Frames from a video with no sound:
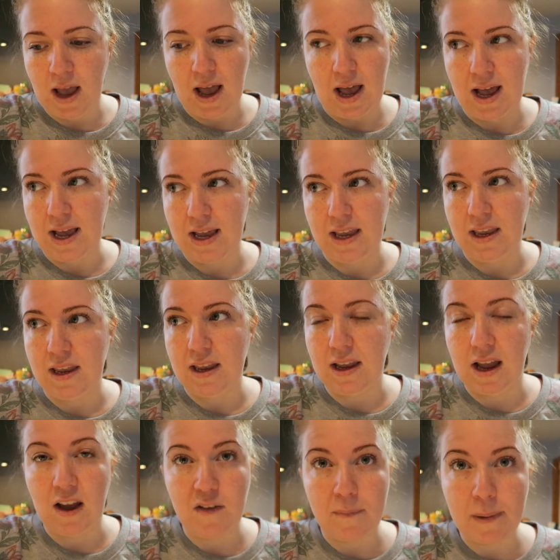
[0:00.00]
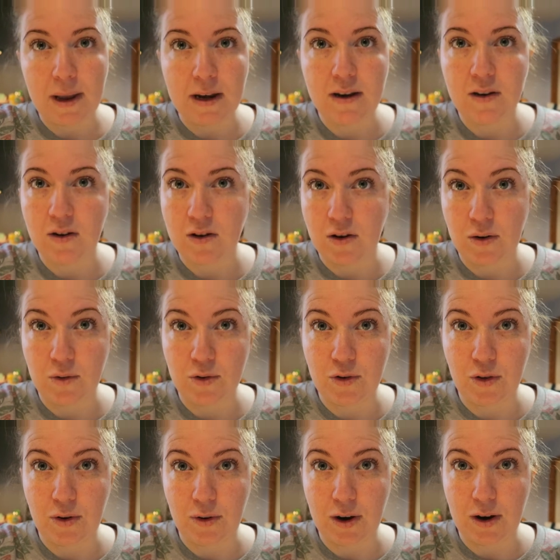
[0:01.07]
I have paid close
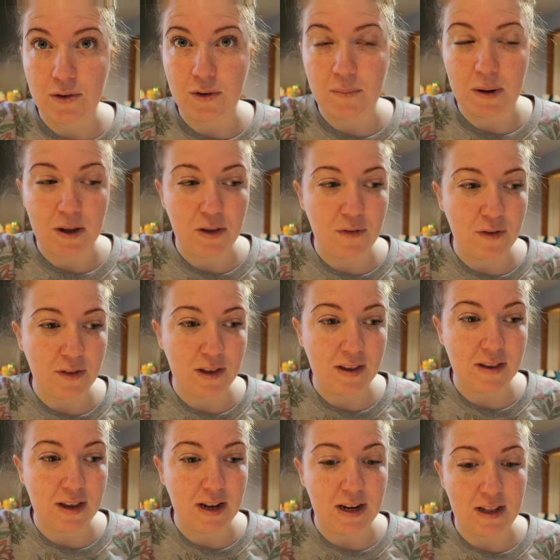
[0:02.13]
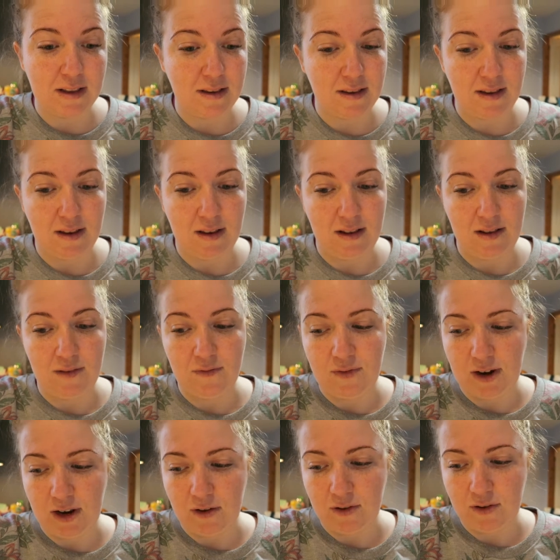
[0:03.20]
to £300 for this and it's in
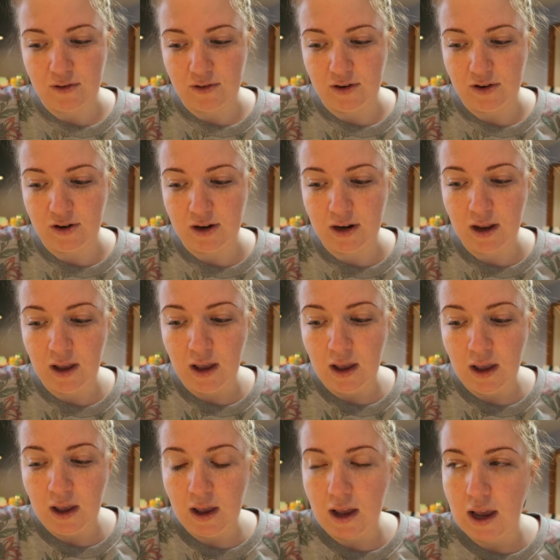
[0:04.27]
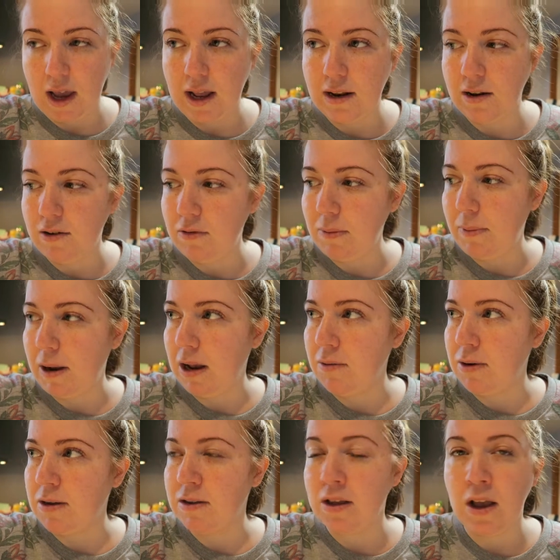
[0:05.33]
very good condition. And her reply
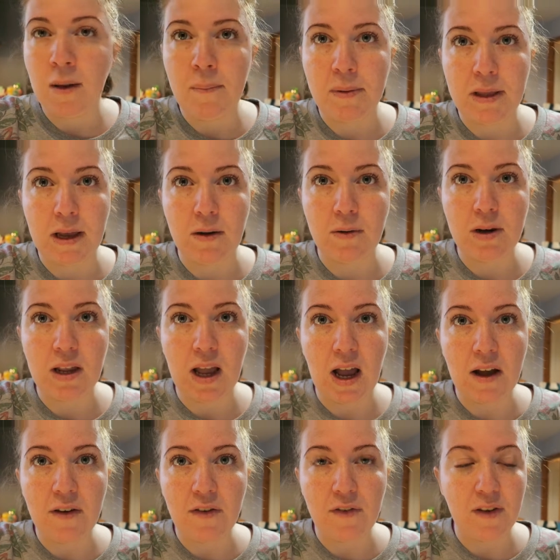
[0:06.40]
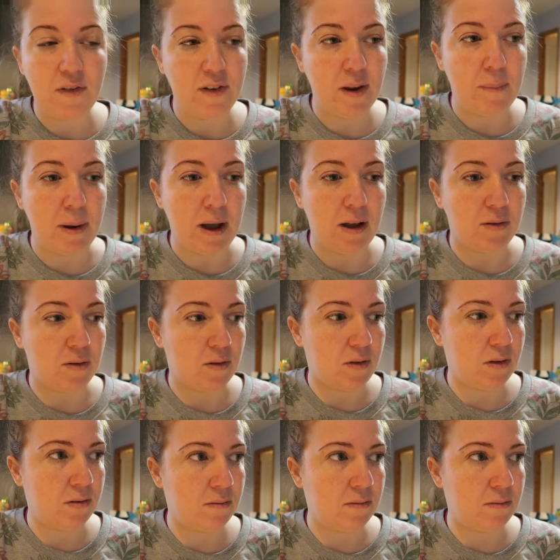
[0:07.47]
was, but I only have £50.